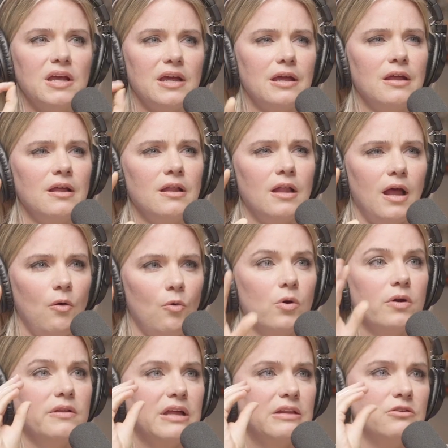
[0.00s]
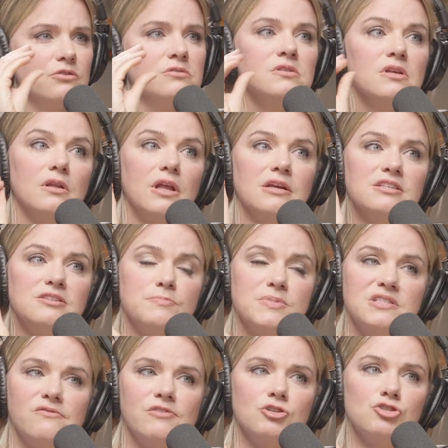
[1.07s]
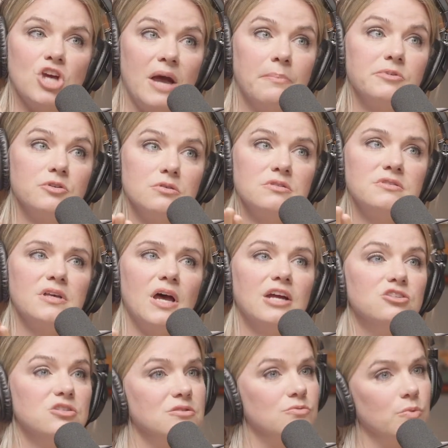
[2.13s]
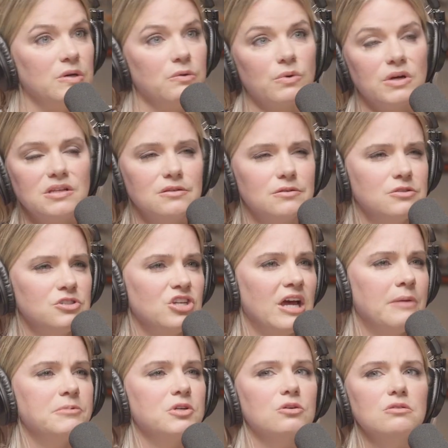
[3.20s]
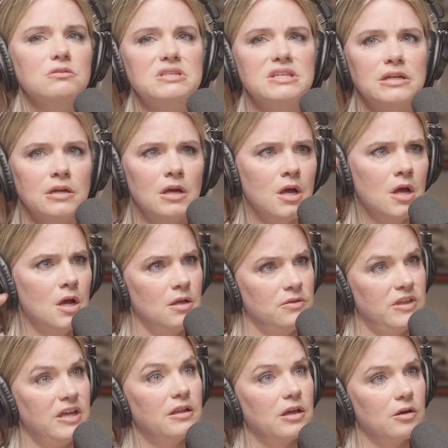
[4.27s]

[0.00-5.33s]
and or like there's like specific chapters. I just reread those chapters, and they